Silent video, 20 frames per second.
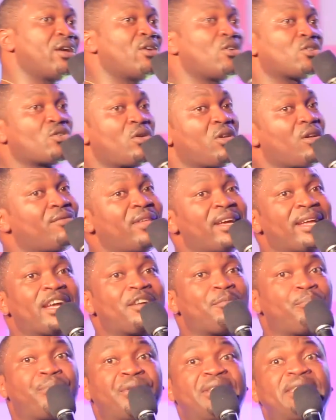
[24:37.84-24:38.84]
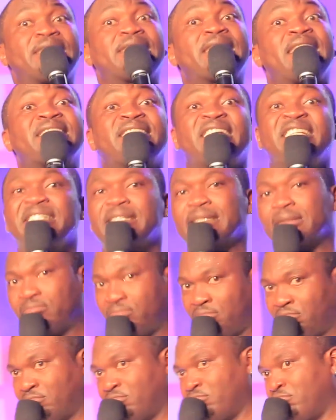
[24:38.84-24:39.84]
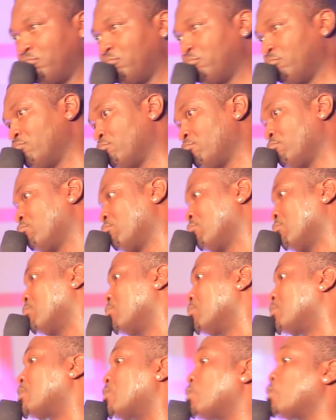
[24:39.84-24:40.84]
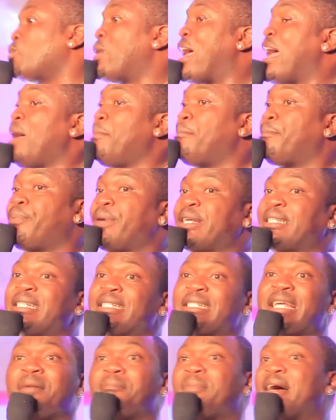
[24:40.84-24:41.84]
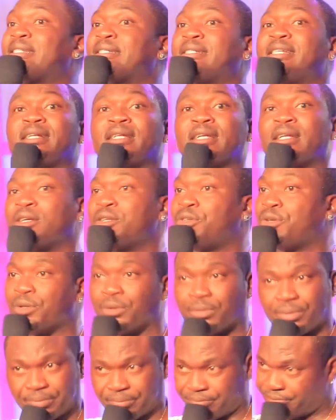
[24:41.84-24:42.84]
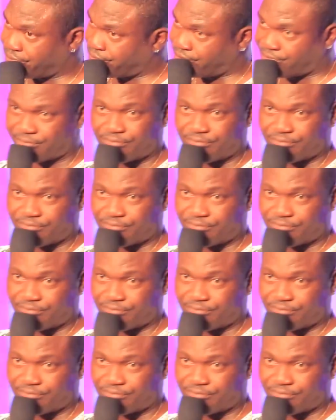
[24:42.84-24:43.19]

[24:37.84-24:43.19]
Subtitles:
Lagos, all of them get British accents. Where British embassy they don't know.